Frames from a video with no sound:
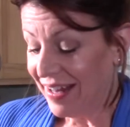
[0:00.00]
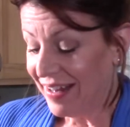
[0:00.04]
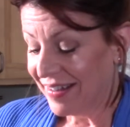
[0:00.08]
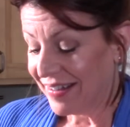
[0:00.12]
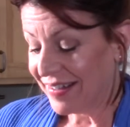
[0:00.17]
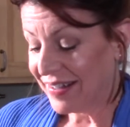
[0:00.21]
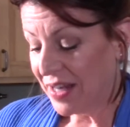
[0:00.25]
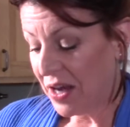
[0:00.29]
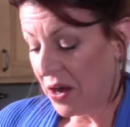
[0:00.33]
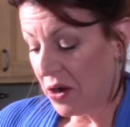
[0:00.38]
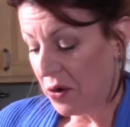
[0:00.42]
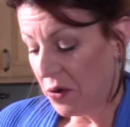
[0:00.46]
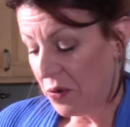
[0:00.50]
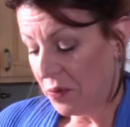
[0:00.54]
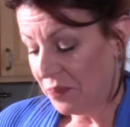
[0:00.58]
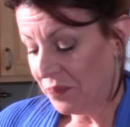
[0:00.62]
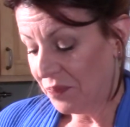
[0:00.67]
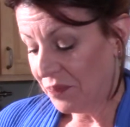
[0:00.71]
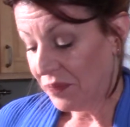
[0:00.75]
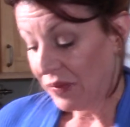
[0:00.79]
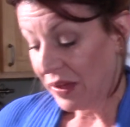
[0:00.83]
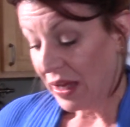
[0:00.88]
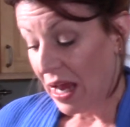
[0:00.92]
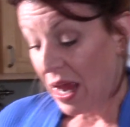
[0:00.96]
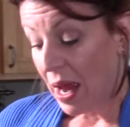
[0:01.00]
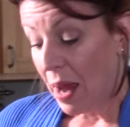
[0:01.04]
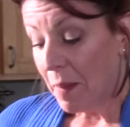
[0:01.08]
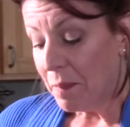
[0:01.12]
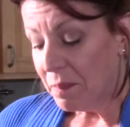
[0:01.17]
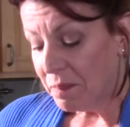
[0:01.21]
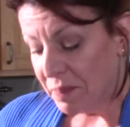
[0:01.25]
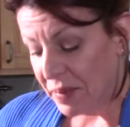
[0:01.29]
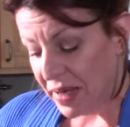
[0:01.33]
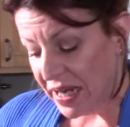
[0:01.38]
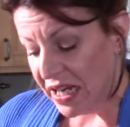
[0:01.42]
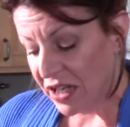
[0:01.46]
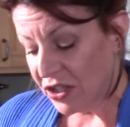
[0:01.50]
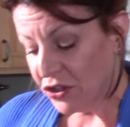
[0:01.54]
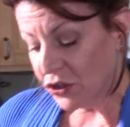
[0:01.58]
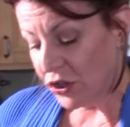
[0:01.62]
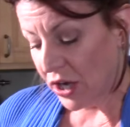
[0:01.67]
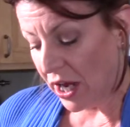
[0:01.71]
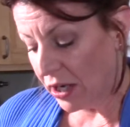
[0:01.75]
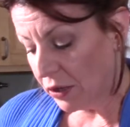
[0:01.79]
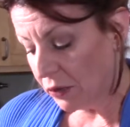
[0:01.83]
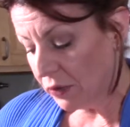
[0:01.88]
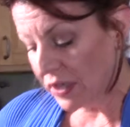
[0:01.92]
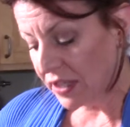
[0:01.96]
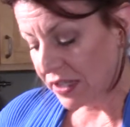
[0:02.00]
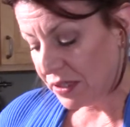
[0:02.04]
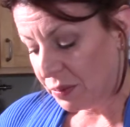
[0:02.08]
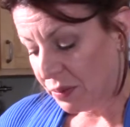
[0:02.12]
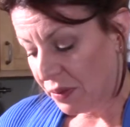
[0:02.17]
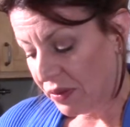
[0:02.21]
So be generous